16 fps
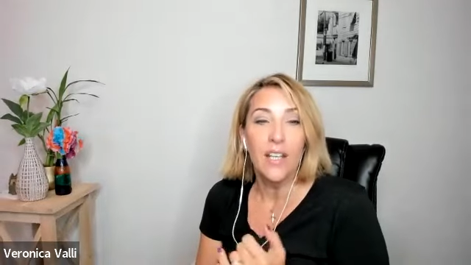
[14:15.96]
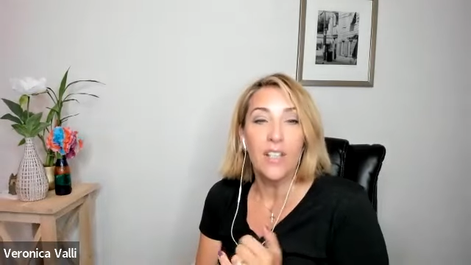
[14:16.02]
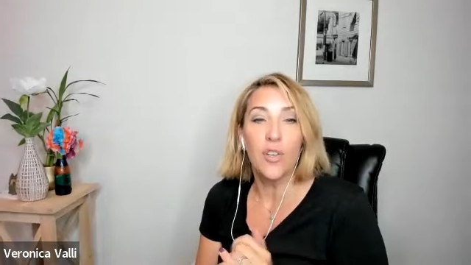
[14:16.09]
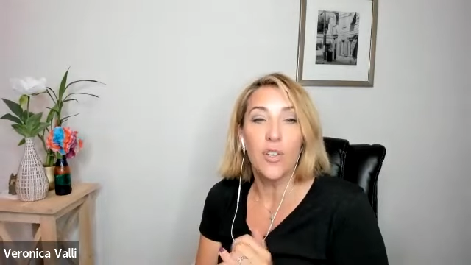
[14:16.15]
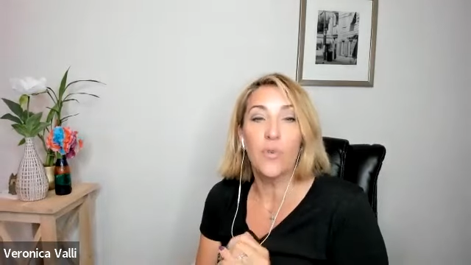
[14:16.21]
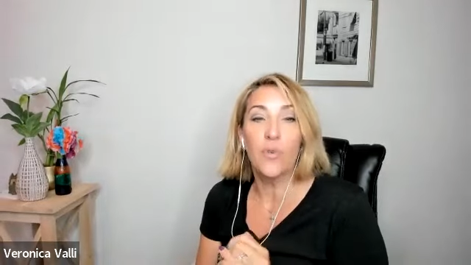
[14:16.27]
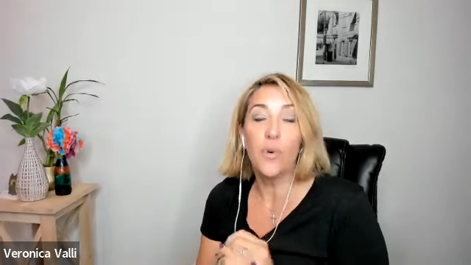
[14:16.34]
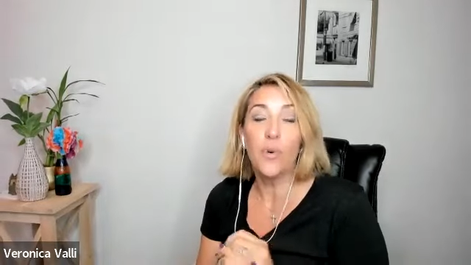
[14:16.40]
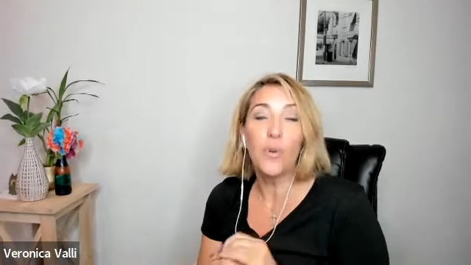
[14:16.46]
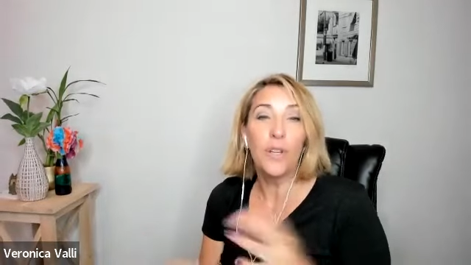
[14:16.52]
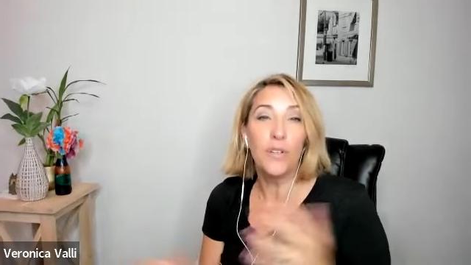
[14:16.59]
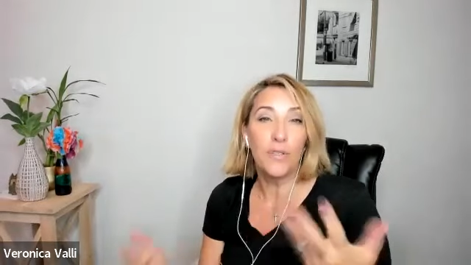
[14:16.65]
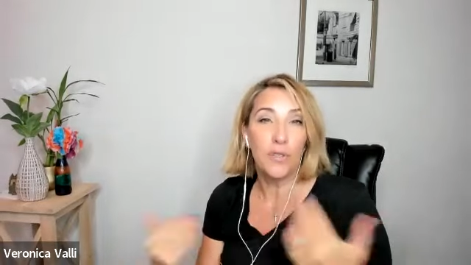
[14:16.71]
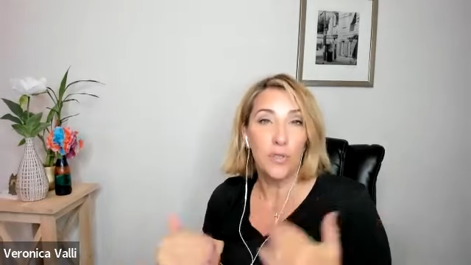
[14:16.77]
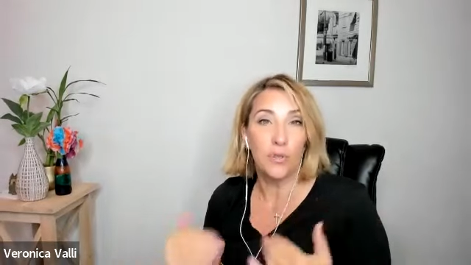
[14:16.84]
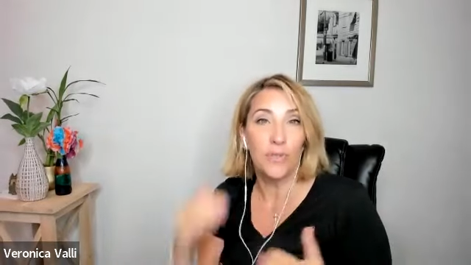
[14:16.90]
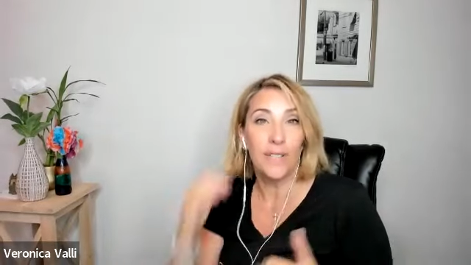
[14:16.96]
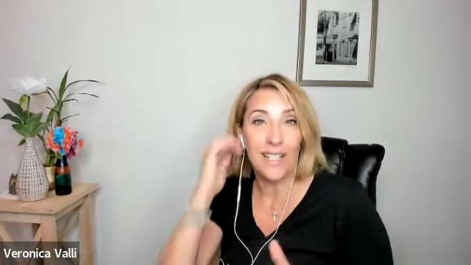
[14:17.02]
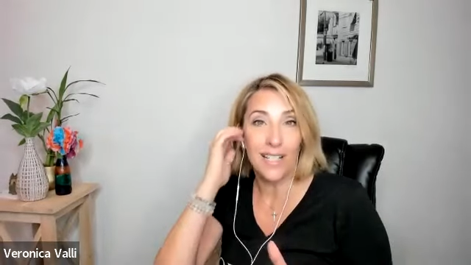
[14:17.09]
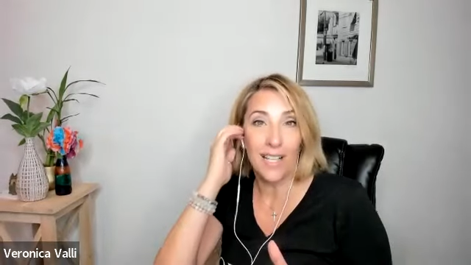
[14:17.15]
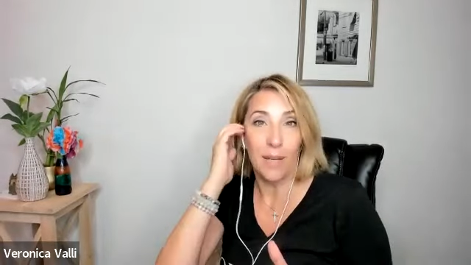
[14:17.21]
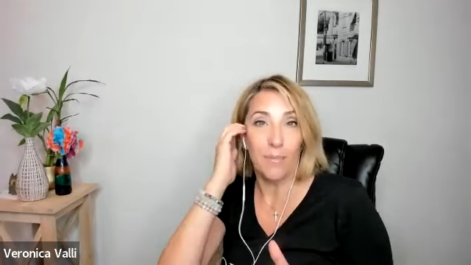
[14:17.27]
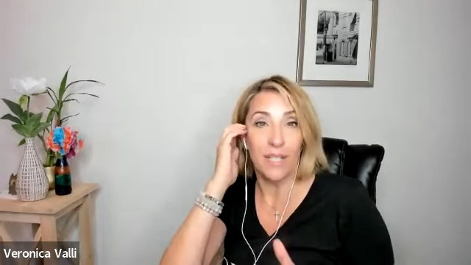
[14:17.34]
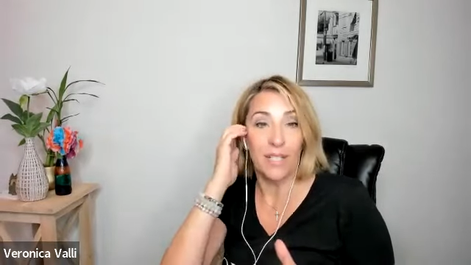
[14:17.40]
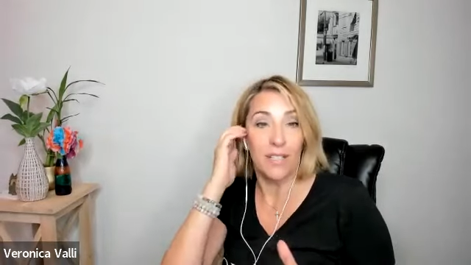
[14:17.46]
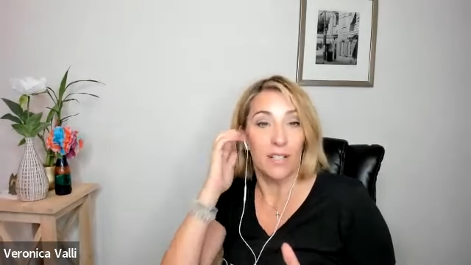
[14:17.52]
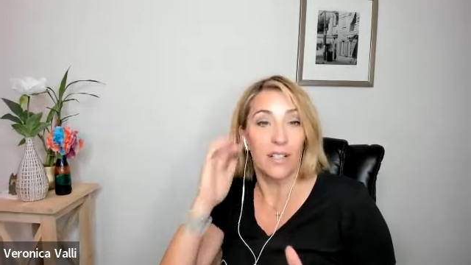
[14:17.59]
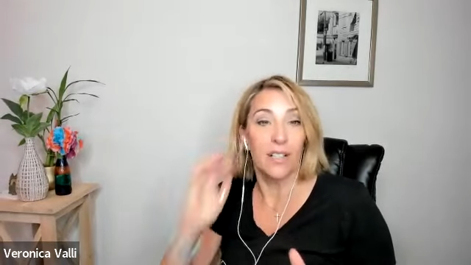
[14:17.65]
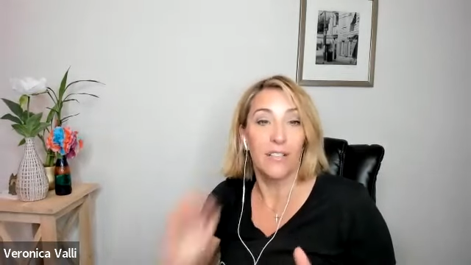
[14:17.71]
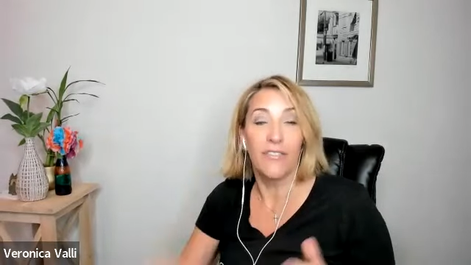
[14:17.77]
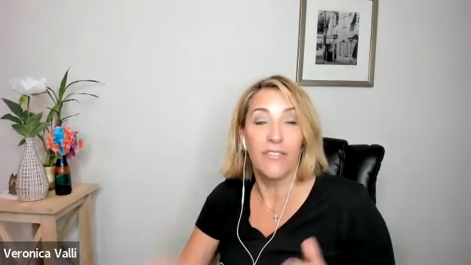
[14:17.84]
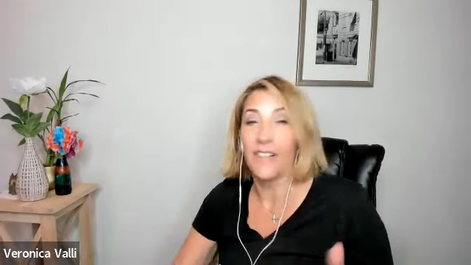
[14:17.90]
So all those stories kept me
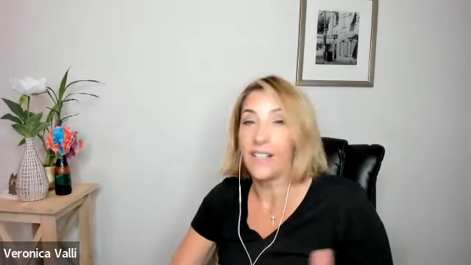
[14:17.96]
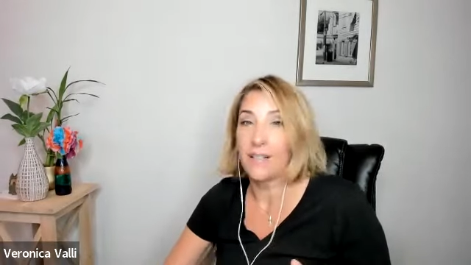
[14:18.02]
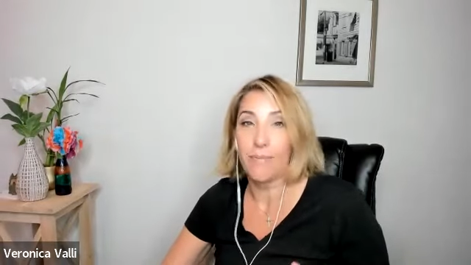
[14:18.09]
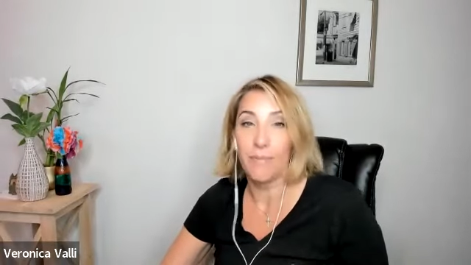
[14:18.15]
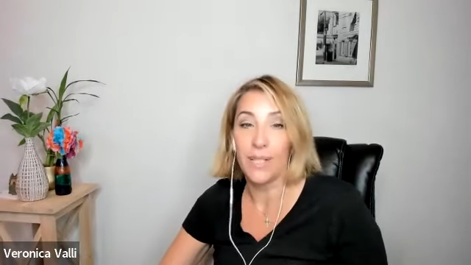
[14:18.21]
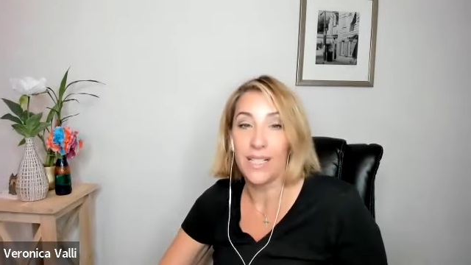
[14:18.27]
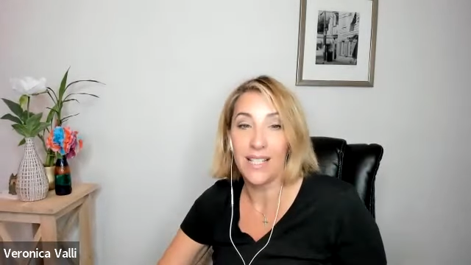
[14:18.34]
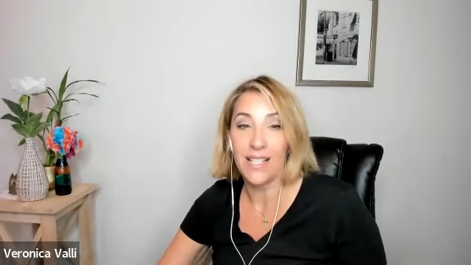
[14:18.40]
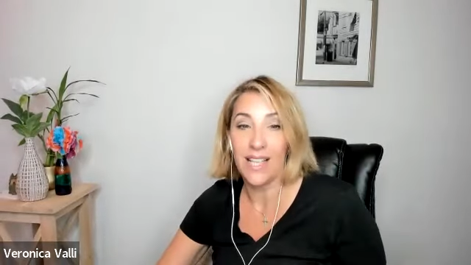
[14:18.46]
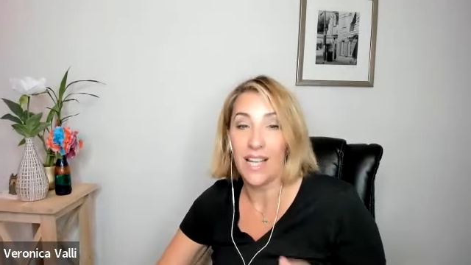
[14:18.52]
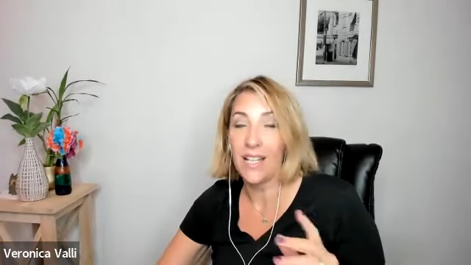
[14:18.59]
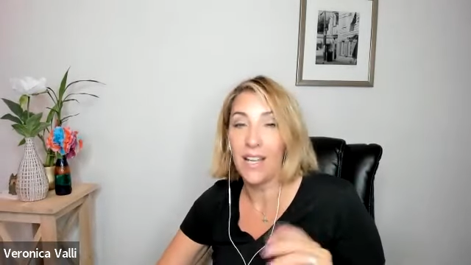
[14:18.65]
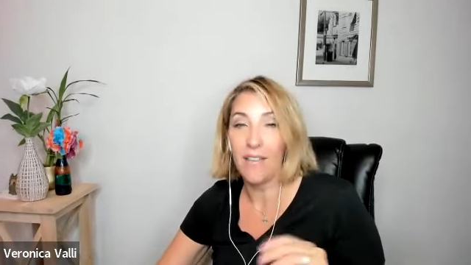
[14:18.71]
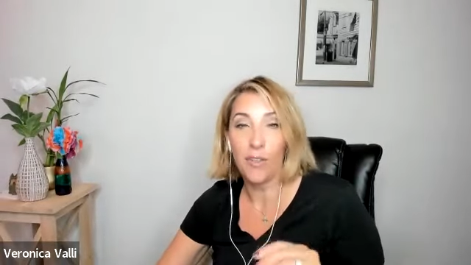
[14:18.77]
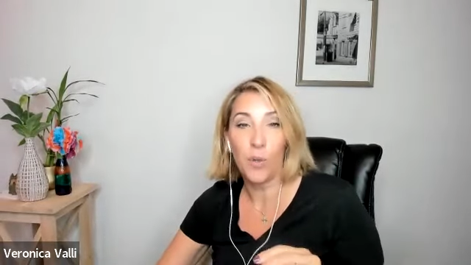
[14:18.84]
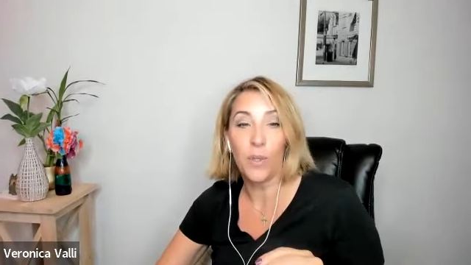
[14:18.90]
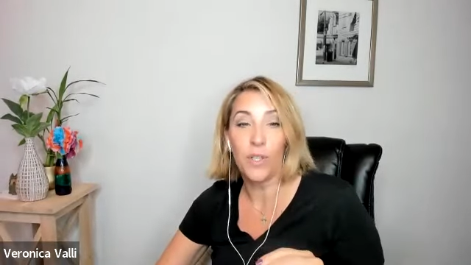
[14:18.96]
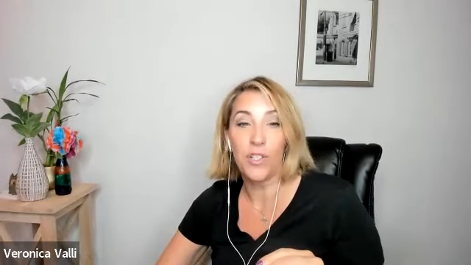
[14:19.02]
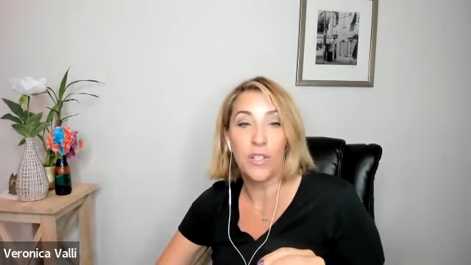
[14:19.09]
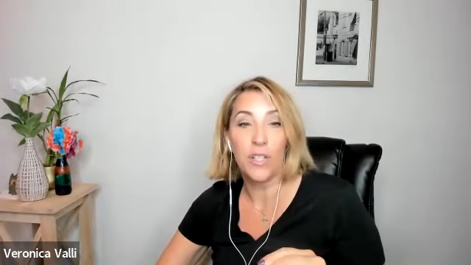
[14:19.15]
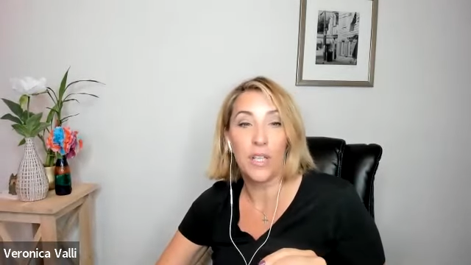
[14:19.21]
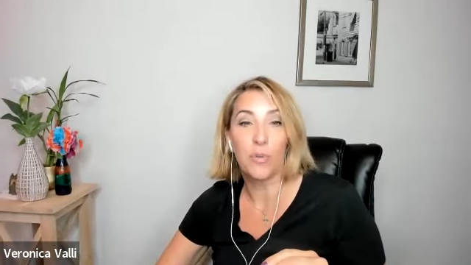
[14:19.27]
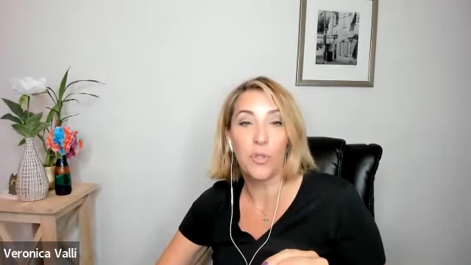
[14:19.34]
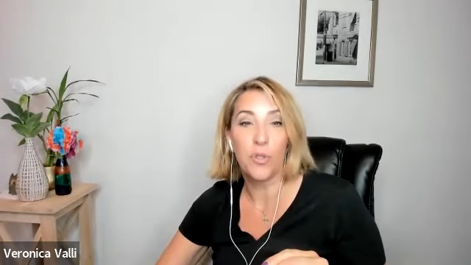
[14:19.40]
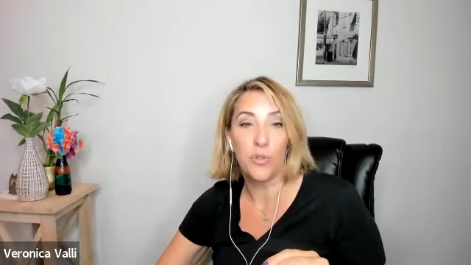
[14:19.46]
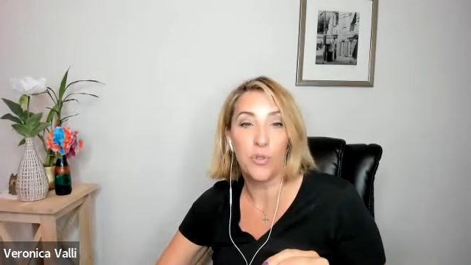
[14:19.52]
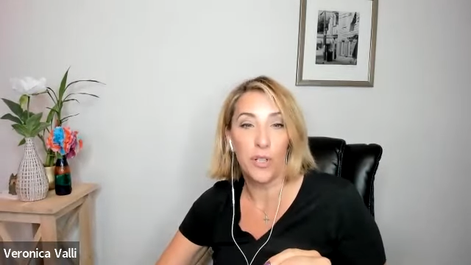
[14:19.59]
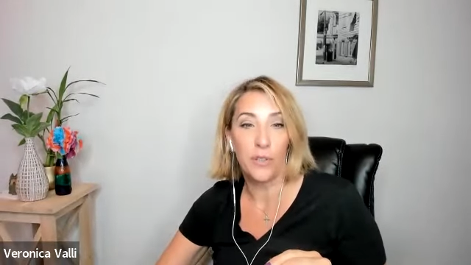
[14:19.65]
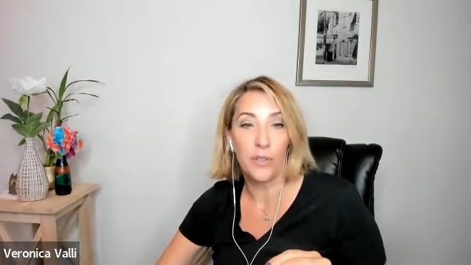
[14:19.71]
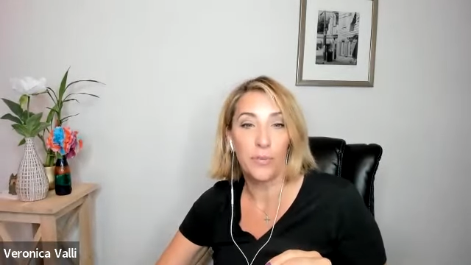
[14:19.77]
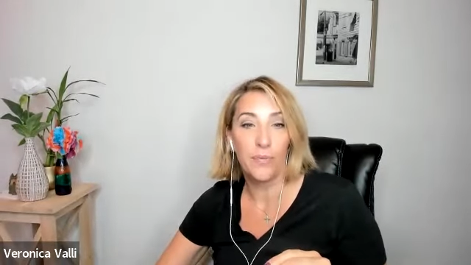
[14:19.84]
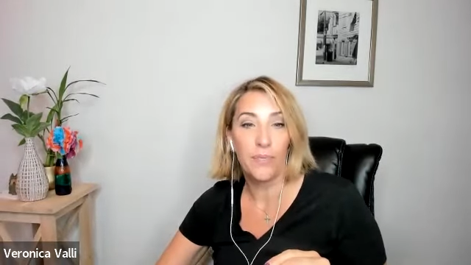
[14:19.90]
stuck in a fixed mindset and never questioned they were true.